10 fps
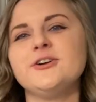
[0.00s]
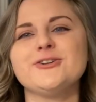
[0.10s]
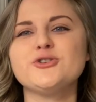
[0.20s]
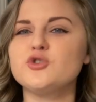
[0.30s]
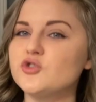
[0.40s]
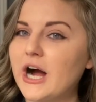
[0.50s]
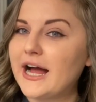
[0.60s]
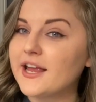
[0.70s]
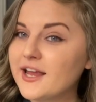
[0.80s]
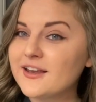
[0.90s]

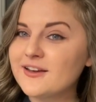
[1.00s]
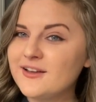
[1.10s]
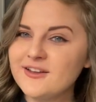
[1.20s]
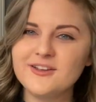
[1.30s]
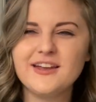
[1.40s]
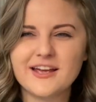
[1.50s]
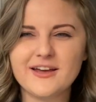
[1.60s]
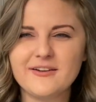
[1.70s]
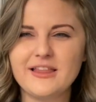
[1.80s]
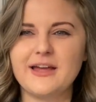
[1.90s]
trying, you
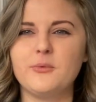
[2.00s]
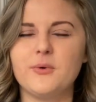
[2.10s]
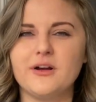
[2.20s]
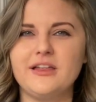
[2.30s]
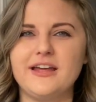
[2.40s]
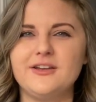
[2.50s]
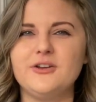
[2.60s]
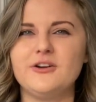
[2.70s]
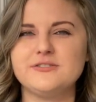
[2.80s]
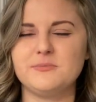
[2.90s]
get like, we're like, you
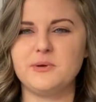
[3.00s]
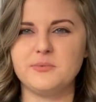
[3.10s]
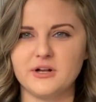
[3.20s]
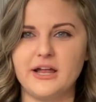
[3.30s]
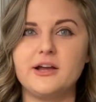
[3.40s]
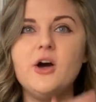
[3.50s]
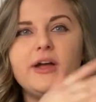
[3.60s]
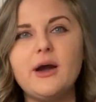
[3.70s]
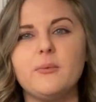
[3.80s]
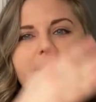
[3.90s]
know, some people are like, oh
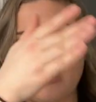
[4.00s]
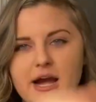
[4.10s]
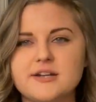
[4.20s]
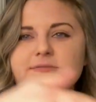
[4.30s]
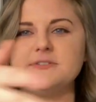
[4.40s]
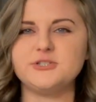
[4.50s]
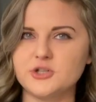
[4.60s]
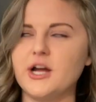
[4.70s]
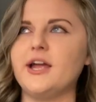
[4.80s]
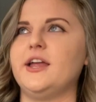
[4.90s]
yeah, we're actively
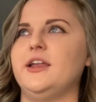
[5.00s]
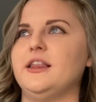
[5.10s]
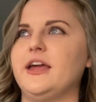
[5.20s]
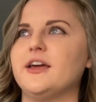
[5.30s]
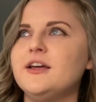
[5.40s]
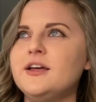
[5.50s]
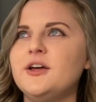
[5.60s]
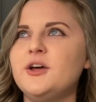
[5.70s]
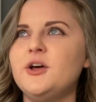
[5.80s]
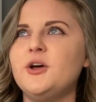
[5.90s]
trying and like,
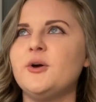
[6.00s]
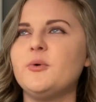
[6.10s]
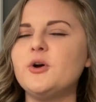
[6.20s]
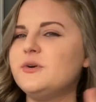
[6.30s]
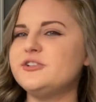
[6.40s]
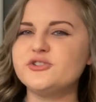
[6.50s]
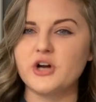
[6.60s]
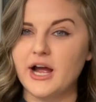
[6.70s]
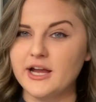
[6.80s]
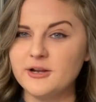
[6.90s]
we're always
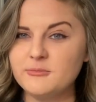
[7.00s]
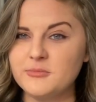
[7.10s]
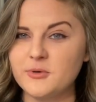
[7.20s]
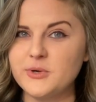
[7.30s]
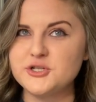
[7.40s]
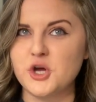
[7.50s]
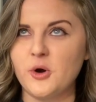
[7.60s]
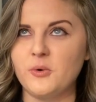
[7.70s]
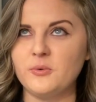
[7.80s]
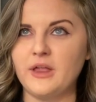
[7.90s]
trying, but we
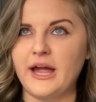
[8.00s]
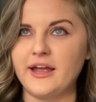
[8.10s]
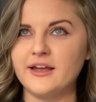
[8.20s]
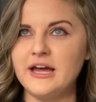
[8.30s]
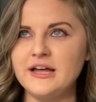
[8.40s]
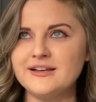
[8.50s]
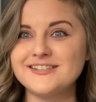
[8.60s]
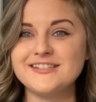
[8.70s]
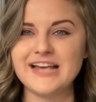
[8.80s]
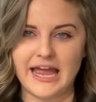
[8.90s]
don't like
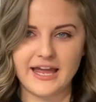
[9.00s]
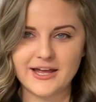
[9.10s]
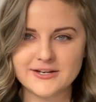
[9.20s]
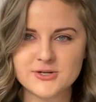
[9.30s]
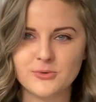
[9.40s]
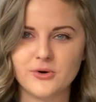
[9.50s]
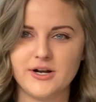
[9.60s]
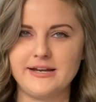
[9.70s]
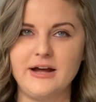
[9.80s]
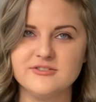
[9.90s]
say it or
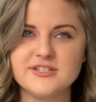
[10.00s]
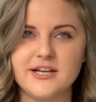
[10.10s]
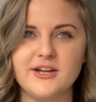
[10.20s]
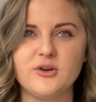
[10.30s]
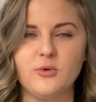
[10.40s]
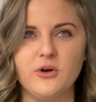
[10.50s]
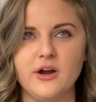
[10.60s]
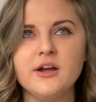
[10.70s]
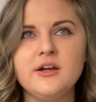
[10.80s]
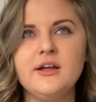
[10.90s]
announce it
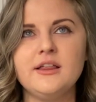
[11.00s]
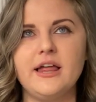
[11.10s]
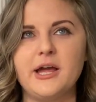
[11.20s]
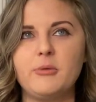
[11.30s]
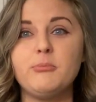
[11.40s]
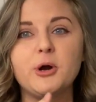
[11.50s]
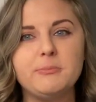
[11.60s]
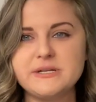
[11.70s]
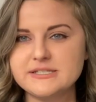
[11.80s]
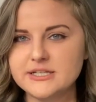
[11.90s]
or like
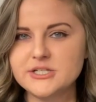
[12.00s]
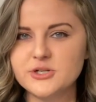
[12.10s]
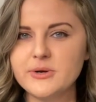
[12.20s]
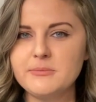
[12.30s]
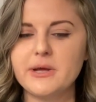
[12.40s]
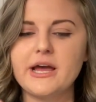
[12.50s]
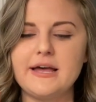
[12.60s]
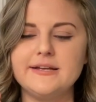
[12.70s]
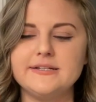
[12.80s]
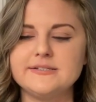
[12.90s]
purposely do it
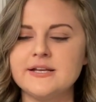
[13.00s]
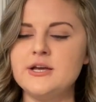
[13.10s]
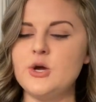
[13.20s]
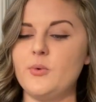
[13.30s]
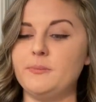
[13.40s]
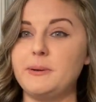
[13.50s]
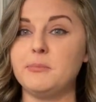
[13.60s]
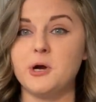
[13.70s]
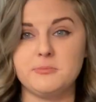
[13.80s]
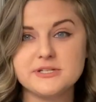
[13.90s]
because when we
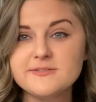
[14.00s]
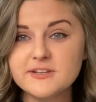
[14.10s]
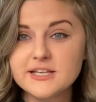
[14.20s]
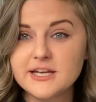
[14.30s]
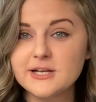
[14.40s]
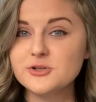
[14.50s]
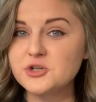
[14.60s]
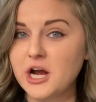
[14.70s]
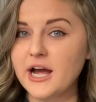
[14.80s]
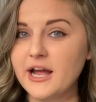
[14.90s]
purposefully
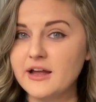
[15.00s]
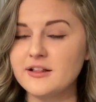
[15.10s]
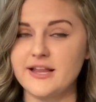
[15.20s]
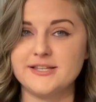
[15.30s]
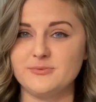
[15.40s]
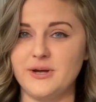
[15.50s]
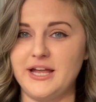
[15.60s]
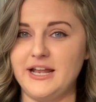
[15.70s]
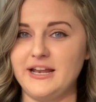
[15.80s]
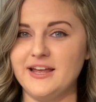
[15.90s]
try, that's
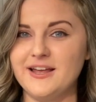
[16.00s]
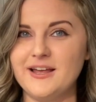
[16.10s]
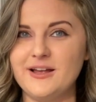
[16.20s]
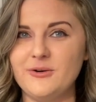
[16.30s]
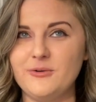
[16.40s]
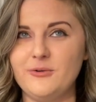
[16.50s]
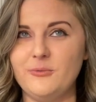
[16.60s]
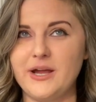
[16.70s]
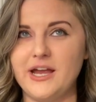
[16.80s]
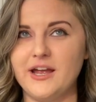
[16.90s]
when
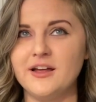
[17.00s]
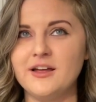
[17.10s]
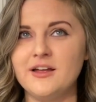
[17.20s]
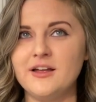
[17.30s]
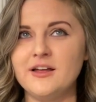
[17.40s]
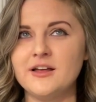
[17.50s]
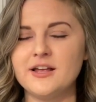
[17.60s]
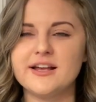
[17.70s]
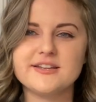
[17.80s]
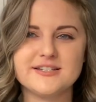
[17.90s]
we
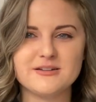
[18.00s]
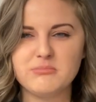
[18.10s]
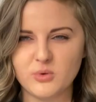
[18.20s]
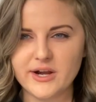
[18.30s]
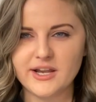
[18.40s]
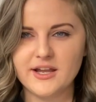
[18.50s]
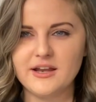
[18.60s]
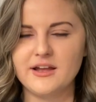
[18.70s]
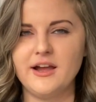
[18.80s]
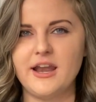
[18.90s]
get
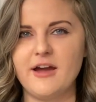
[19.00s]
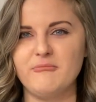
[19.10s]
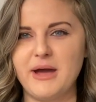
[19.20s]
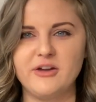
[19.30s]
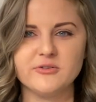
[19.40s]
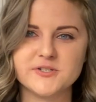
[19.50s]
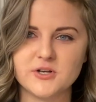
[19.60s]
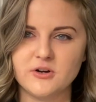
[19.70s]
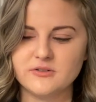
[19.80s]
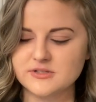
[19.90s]
disappointed and have bad
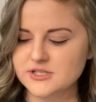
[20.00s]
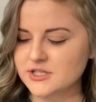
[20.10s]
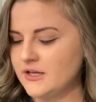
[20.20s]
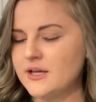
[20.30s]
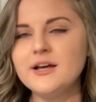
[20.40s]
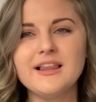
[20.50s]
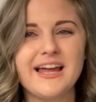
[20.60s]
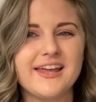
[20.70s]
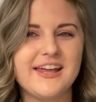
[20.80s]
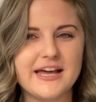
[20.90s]
results.
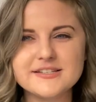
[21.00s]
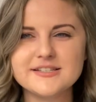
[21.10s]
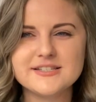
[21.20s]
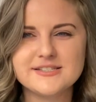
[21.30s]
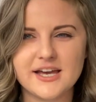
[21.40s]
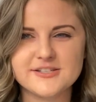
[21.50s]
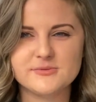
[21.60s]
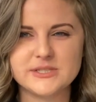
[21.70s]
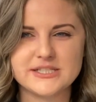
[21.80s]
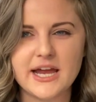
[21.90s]
Like, yes, this test
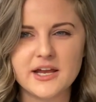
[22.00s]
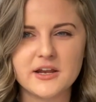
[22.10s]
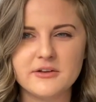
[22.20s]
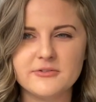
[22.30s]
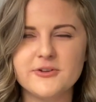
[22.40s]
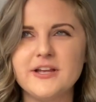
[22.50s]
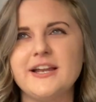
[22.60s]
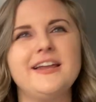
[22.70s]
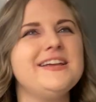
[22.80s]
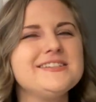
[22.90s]
was negative, and
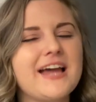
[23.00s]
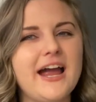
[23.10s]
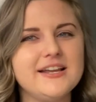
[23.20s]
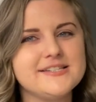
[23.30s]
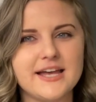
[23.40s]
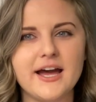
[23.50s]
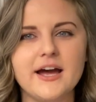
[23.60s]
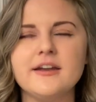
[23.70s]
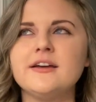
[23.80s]
it is kind of sad.